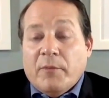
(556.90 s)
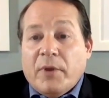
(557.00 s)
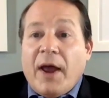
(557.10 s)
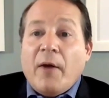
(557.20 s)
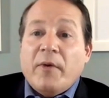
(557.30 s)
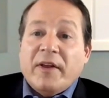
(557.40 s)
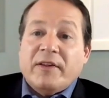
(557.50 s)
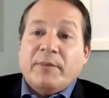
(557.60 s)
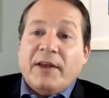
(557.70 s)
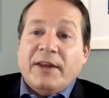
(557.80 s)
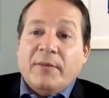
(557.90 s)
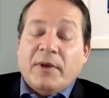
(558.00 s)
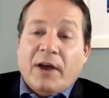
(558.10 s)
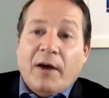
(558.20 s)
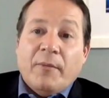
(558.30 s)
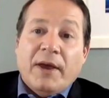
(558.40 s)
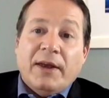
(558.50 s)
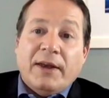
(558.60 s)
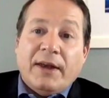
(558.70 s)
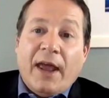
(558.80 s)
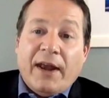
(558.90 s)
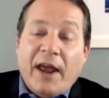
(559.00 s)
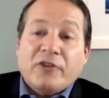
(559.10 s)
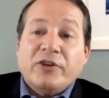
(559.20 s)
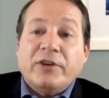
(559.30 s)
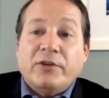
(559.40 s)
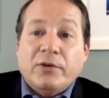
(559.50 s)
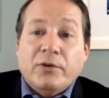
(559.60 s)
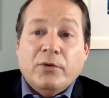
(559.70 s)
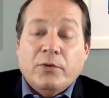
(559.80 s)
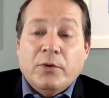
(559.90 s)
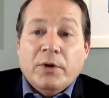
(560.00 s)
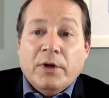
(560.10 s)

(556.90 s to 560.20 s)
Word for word: But I would expect him to come in and, and actually do